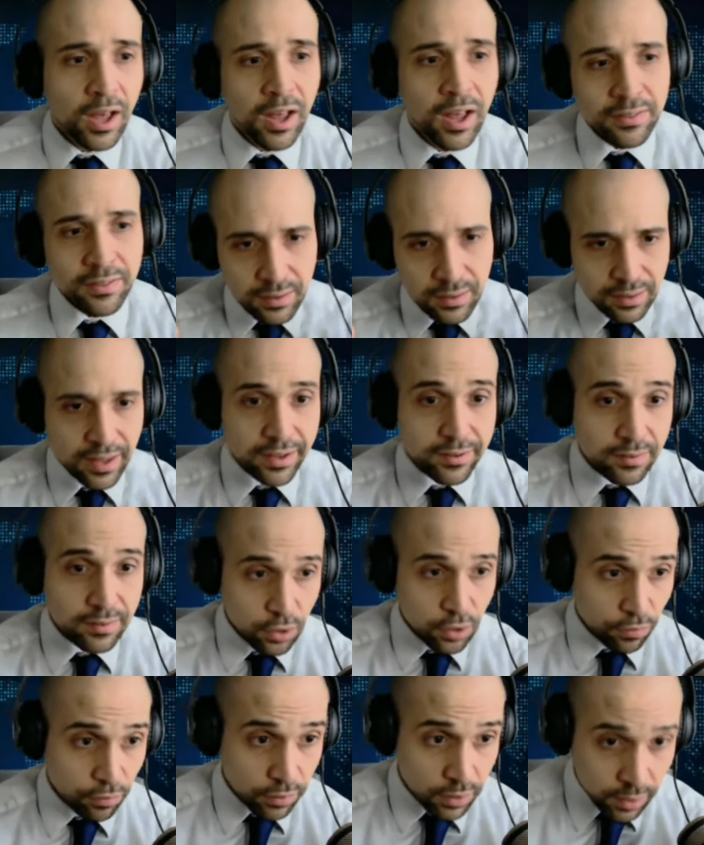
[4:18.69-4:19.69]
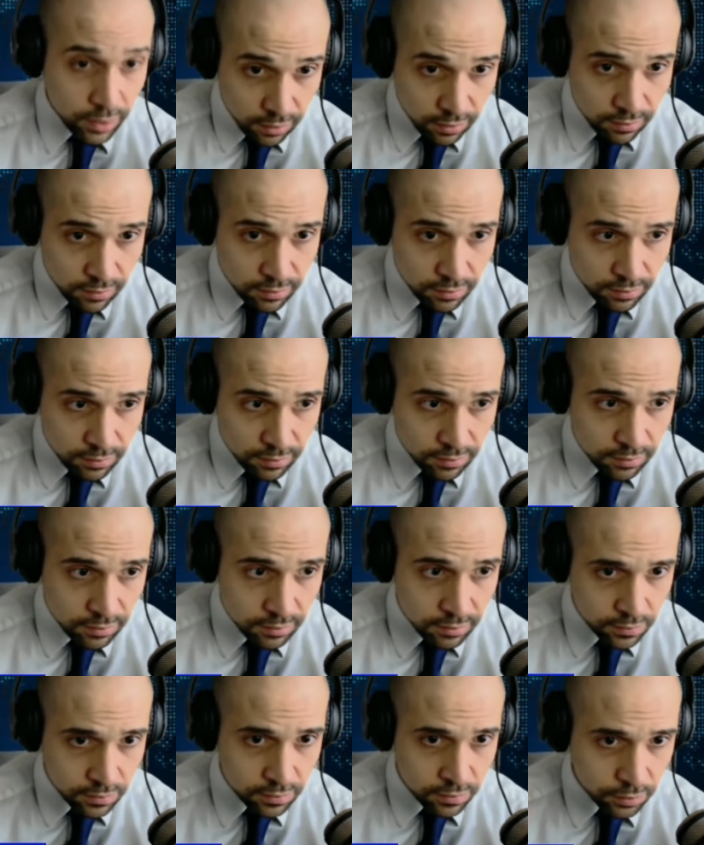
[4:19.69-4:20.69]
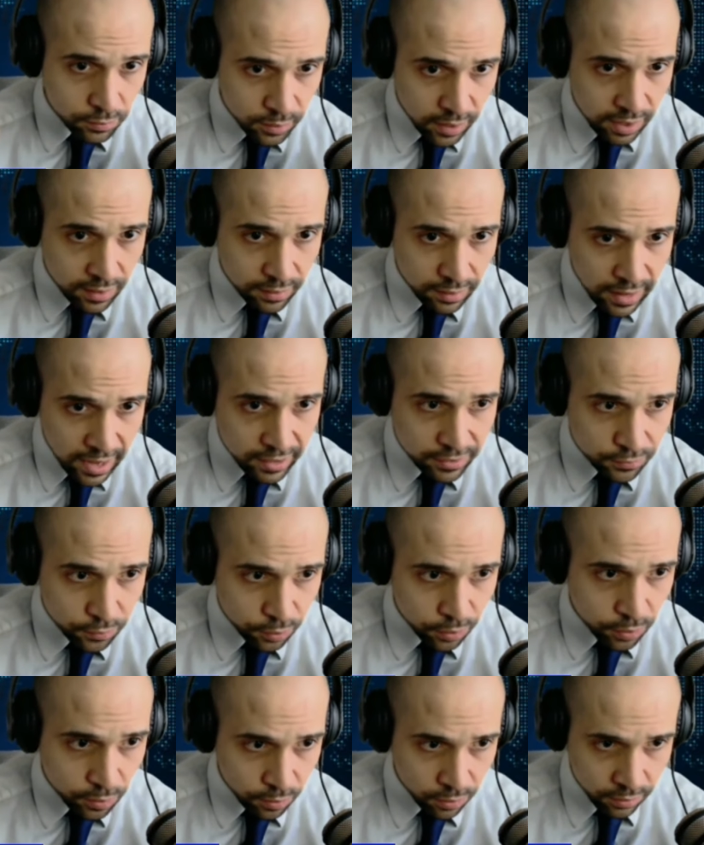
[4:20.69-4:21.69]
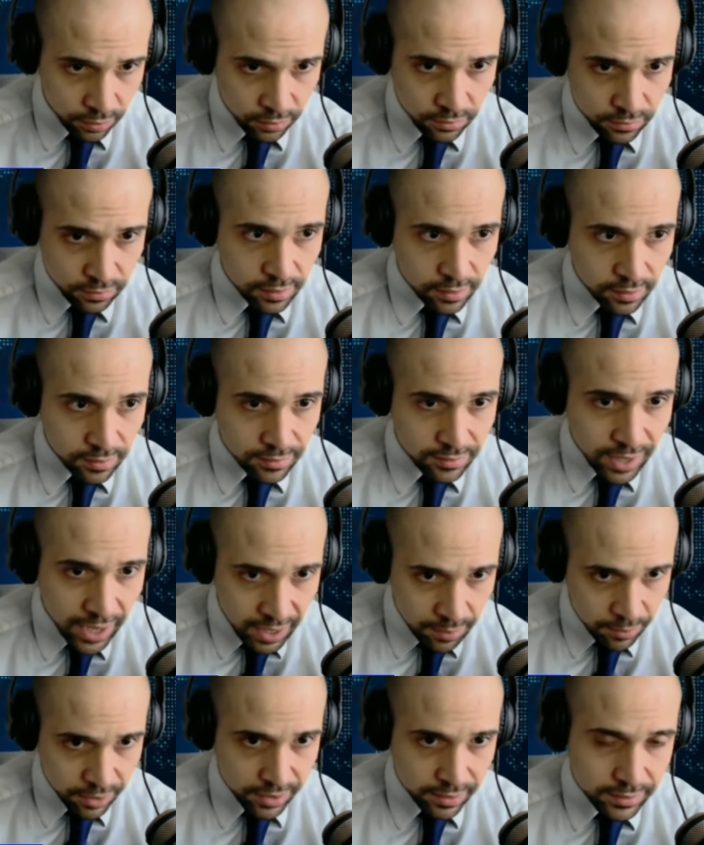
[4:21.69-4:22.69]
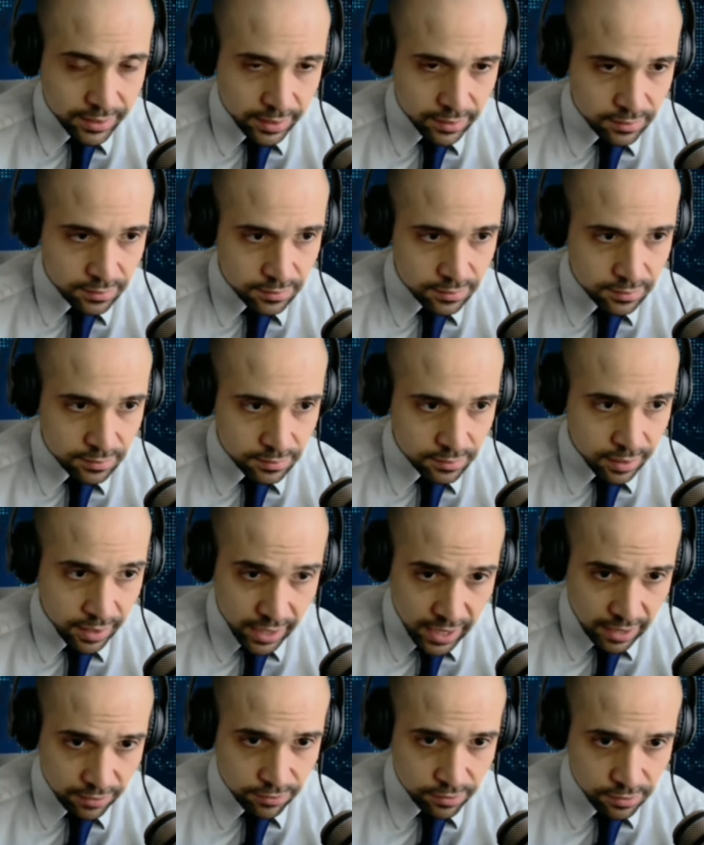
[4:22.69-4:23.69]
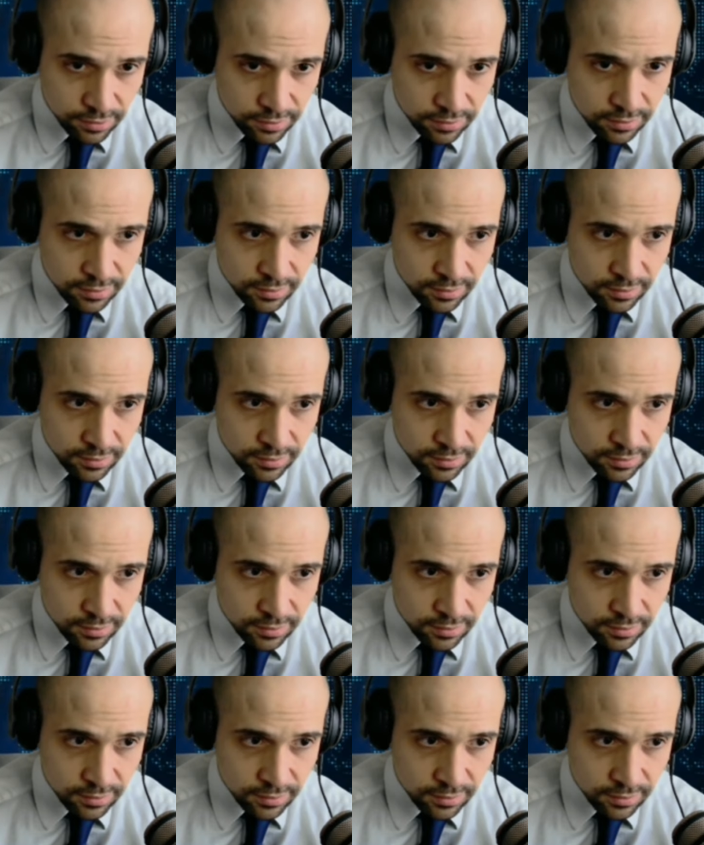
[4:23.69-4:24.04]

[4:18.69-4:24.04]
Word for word: Nonetheless, year over year, three out of the last four quarters, dynamite attendance on average